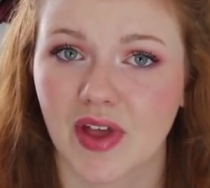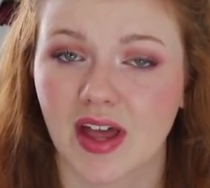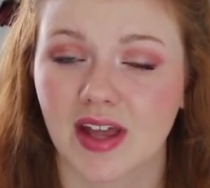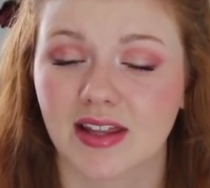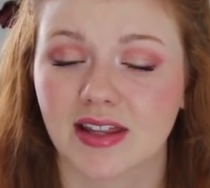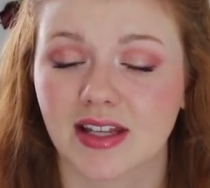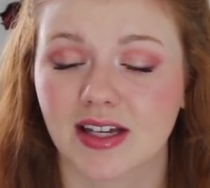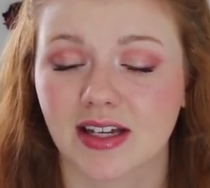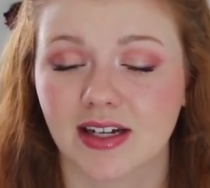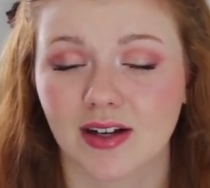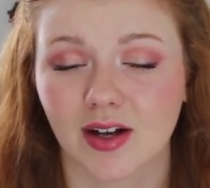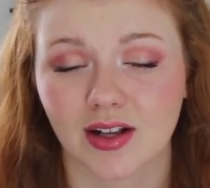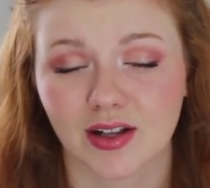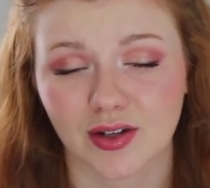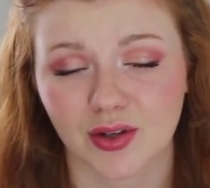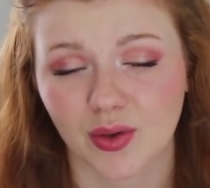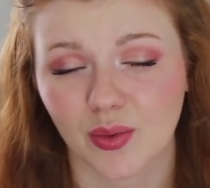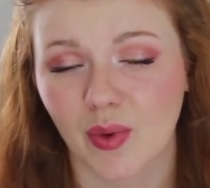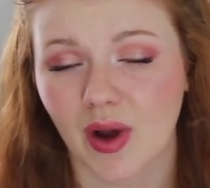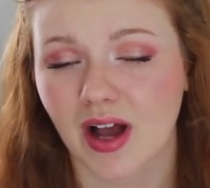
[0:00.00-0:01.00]
And then a
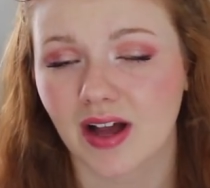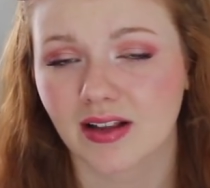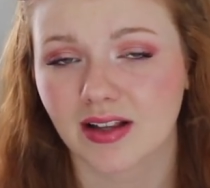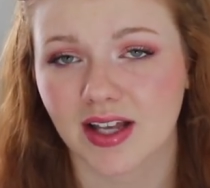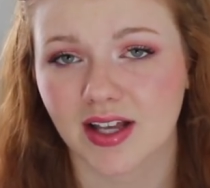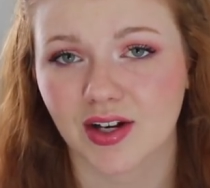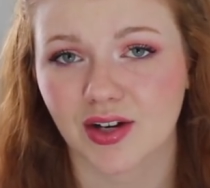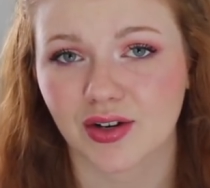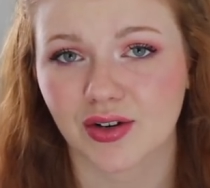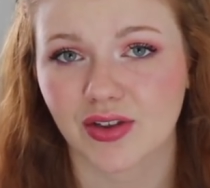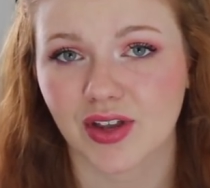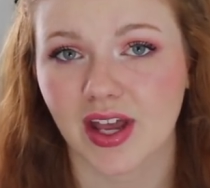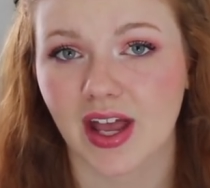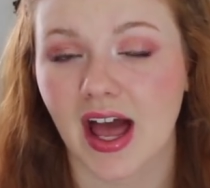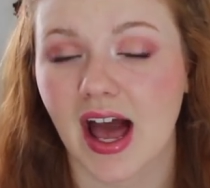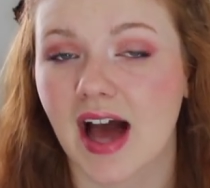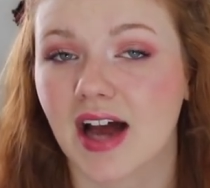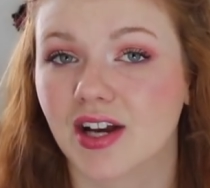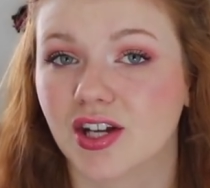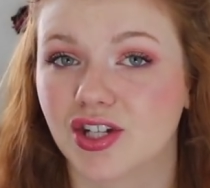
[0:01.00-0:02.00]
little while later they
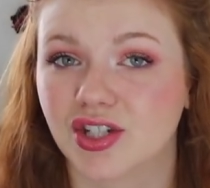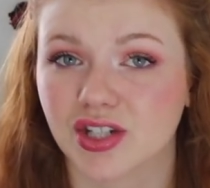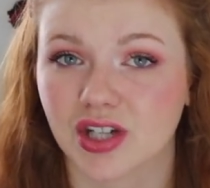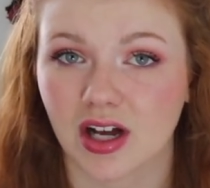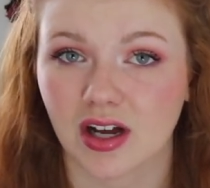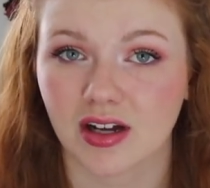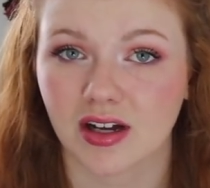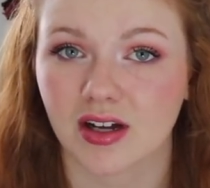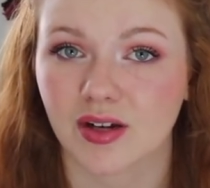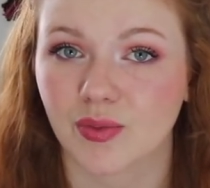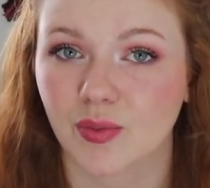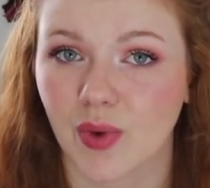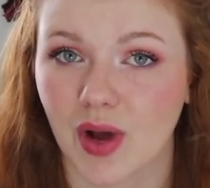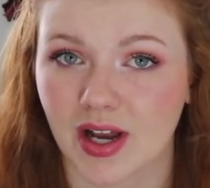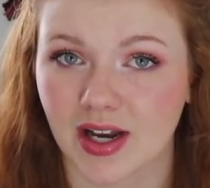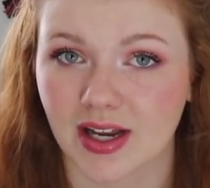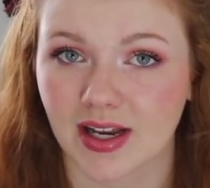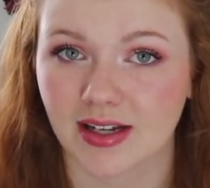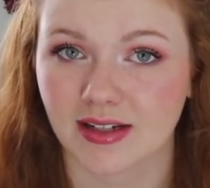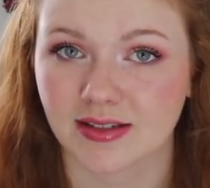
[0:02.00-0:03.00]
had a shotgun
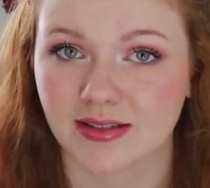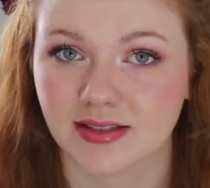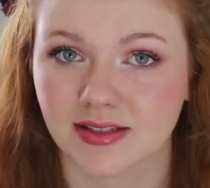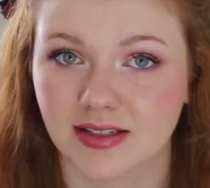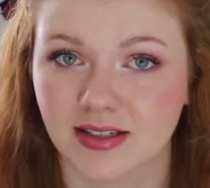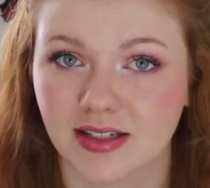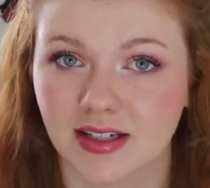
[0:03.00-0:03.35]
wedding